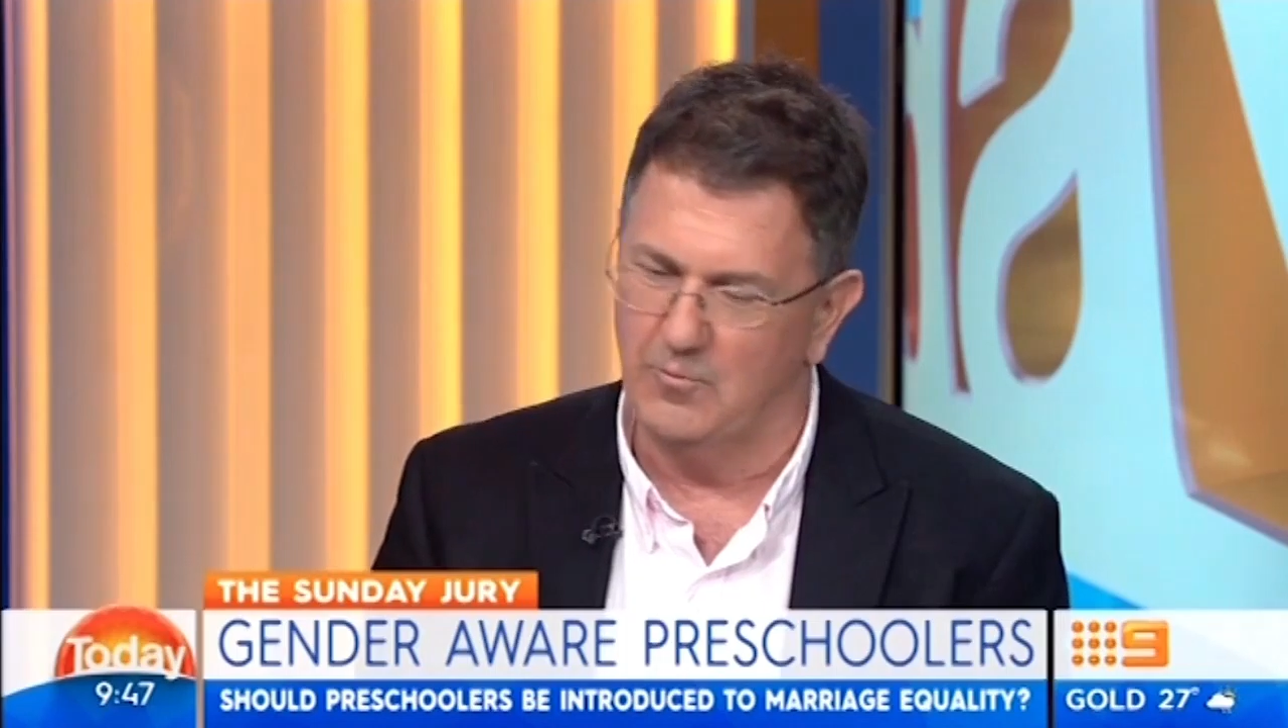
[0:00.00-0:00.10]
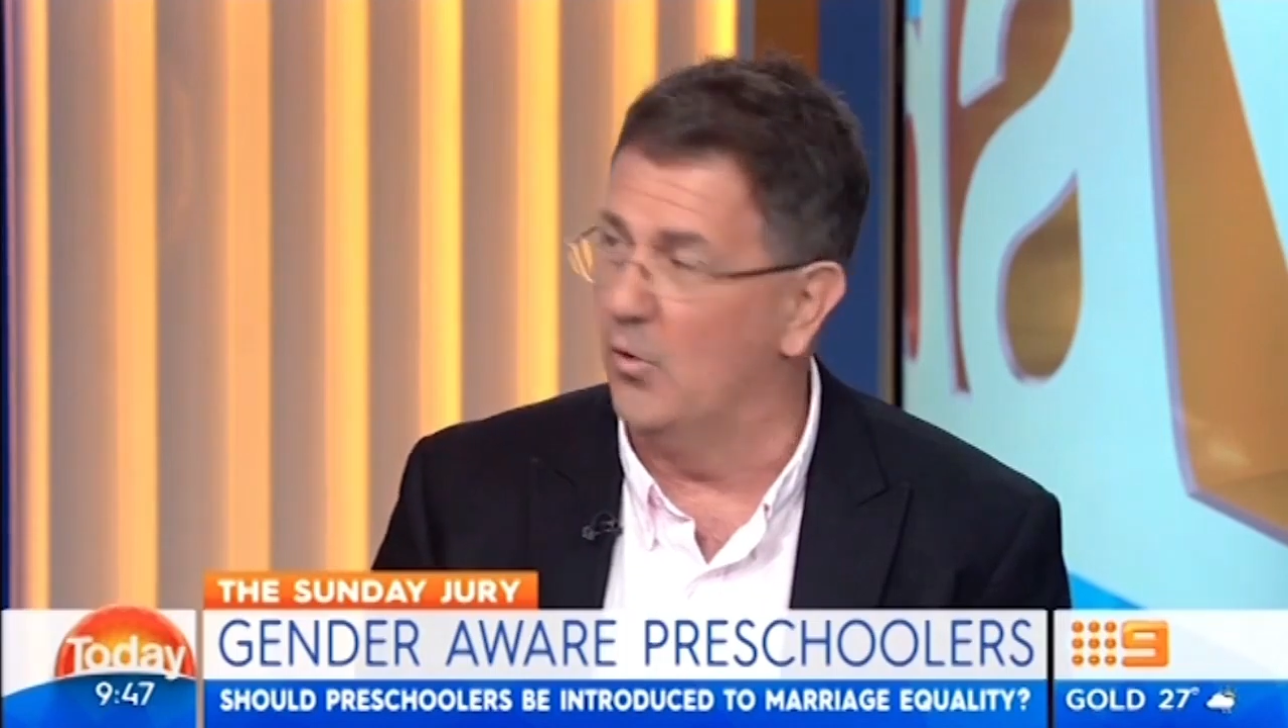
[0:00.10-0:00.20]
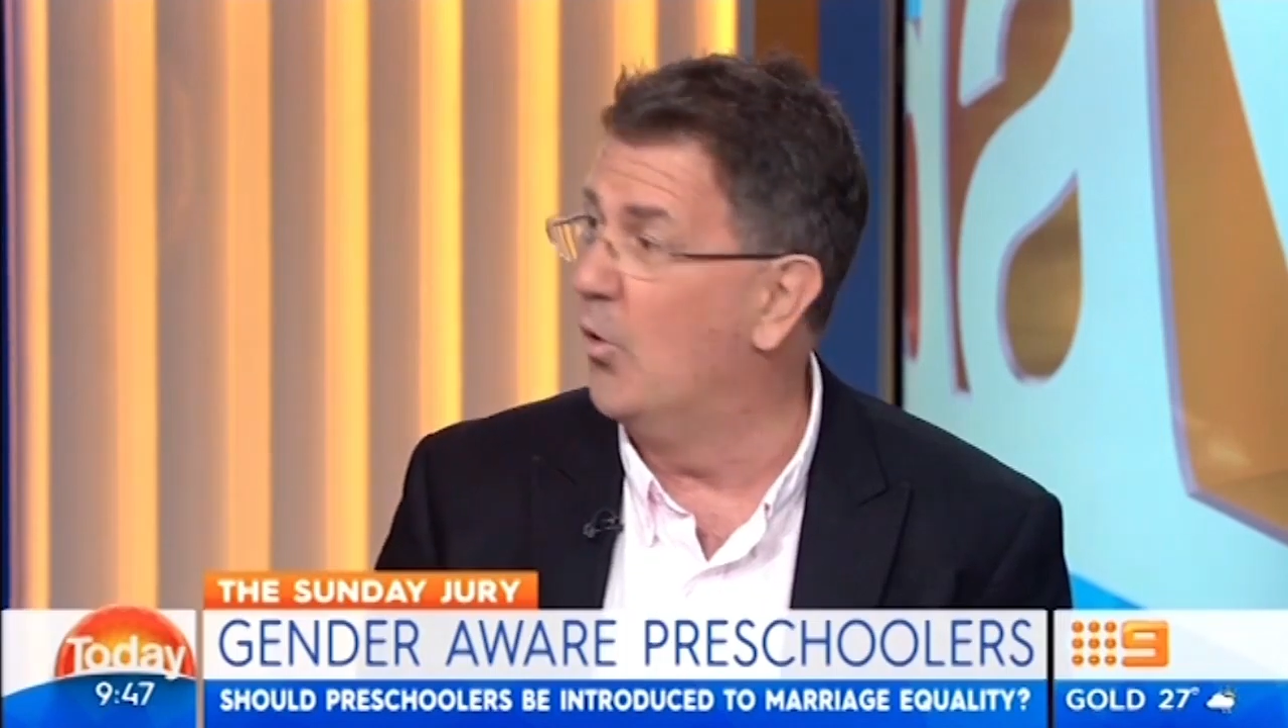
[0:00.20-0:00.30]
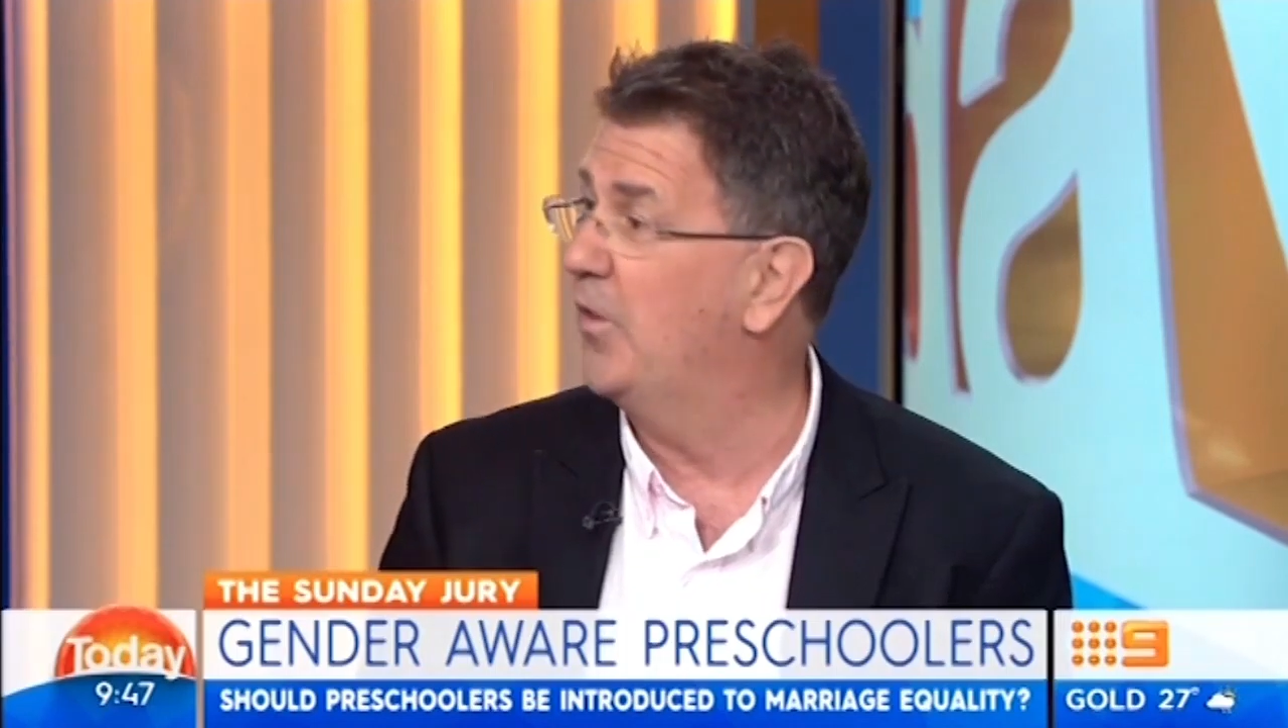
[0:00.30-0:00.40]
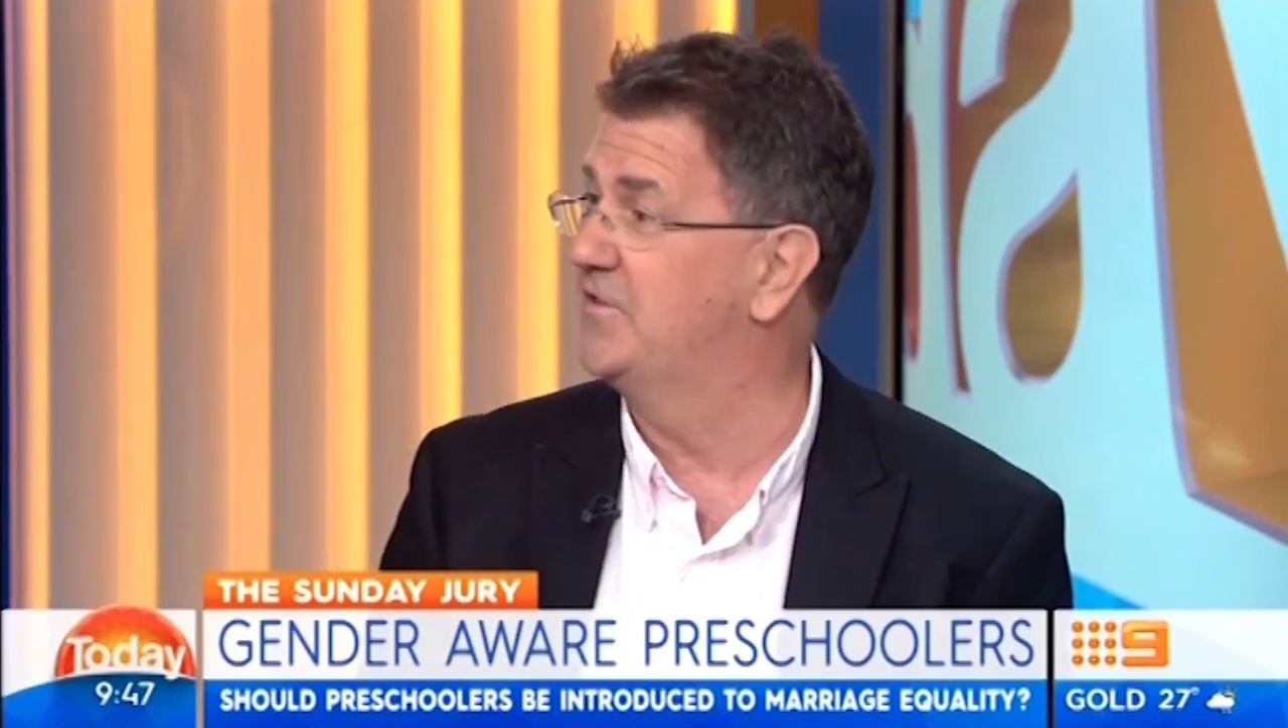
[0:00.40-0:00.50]

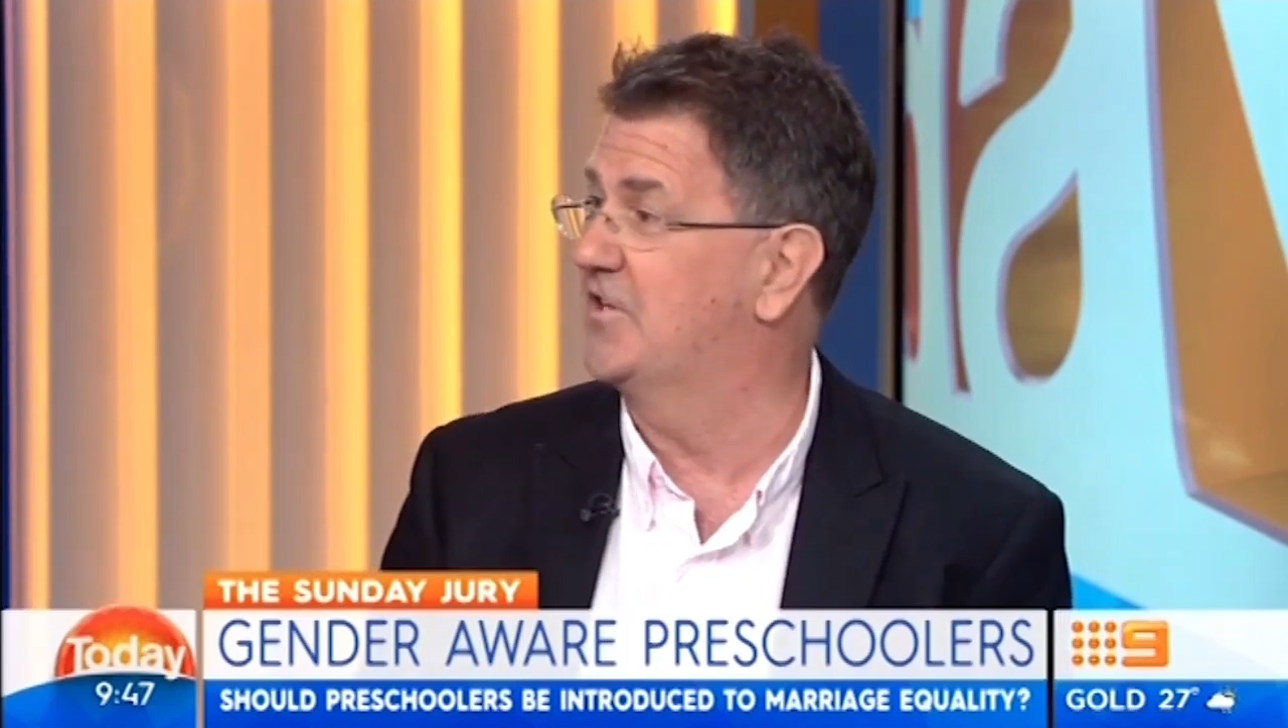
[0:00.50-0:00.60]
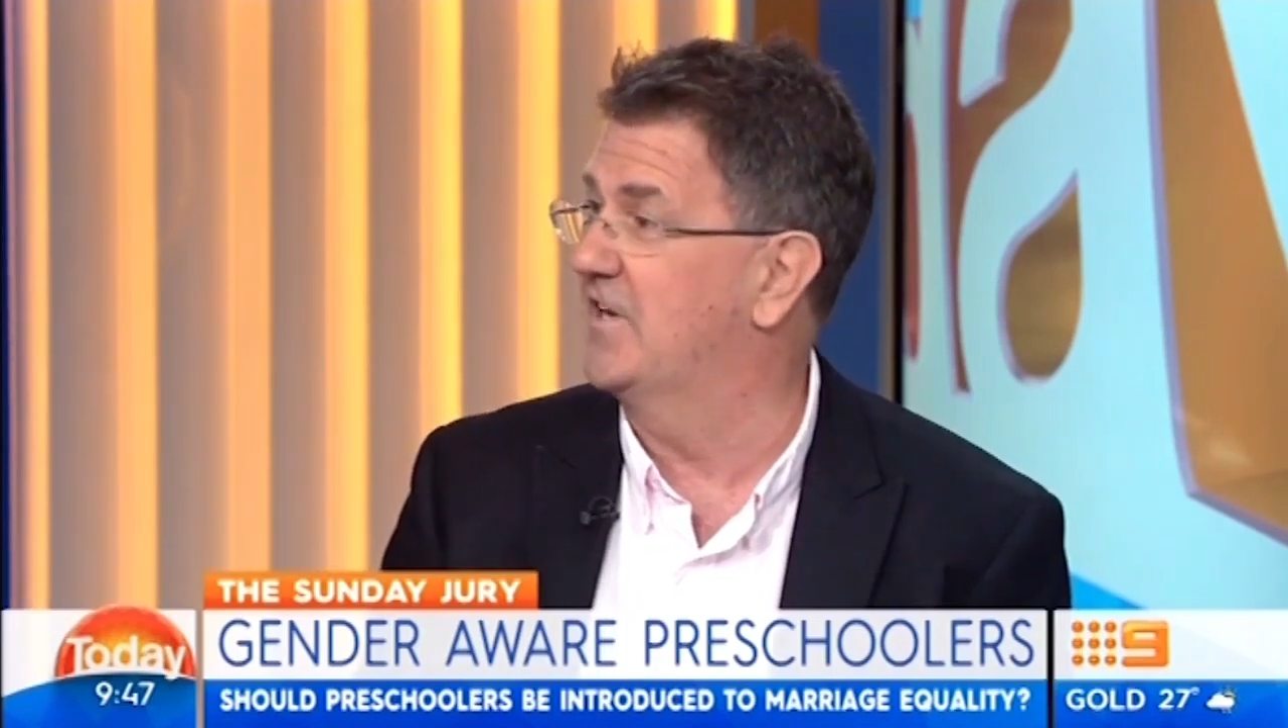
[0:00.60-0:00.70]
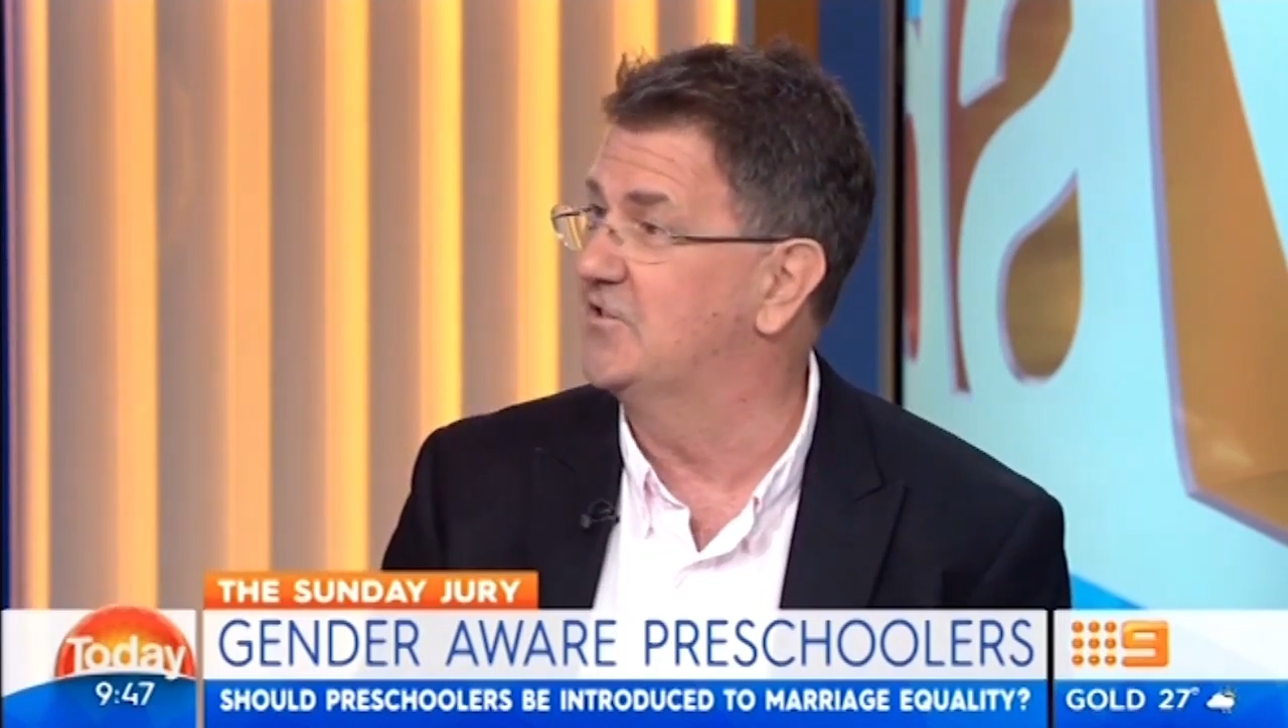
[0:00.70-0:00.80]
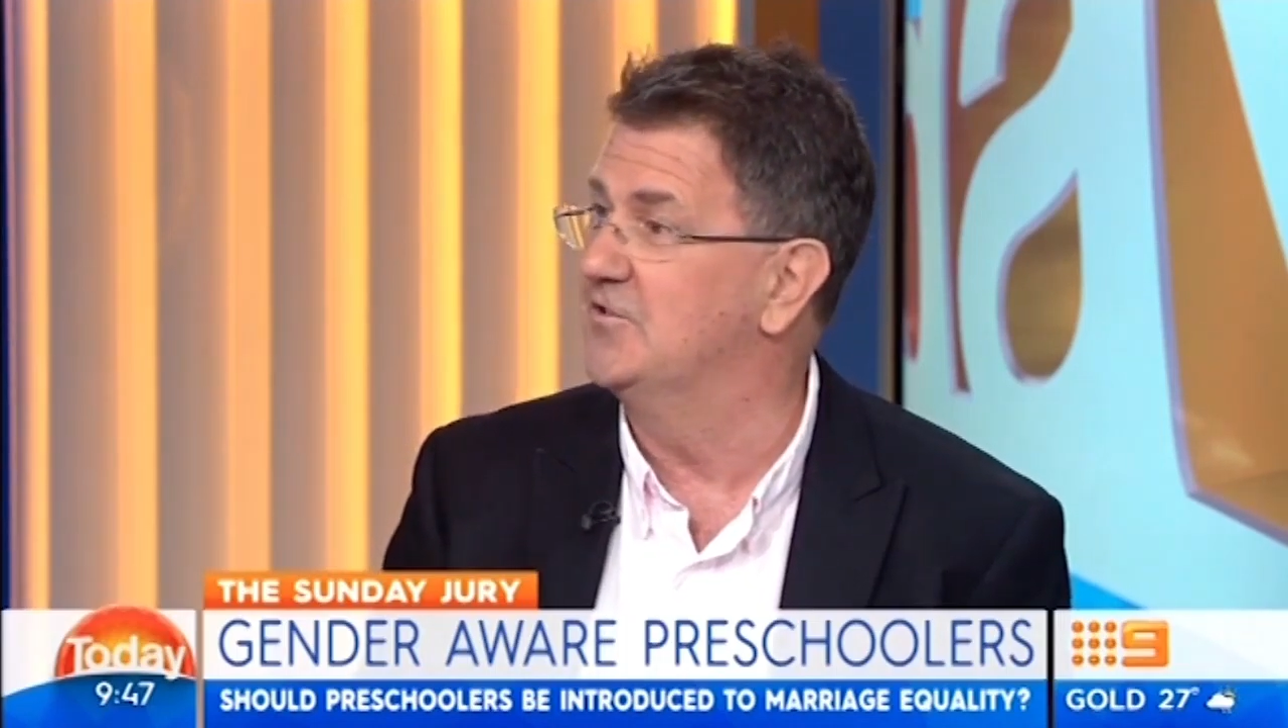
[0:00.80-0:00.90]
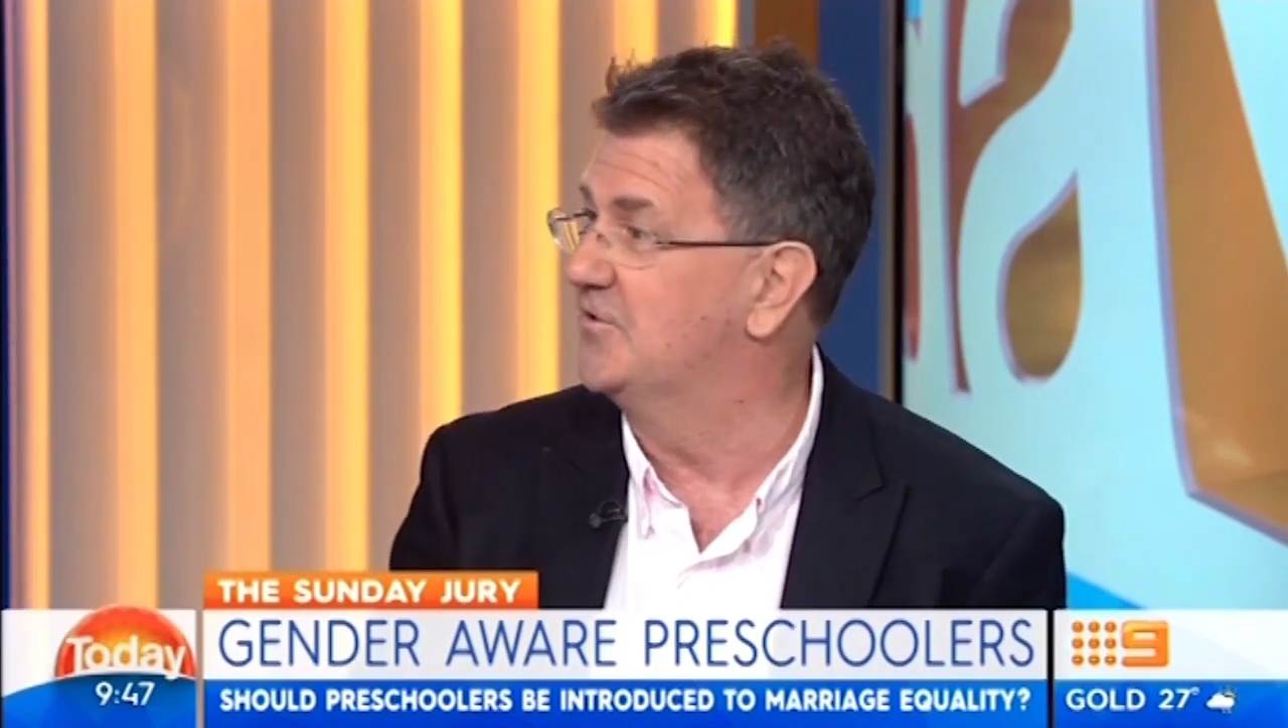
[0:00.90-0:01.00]
Well, all education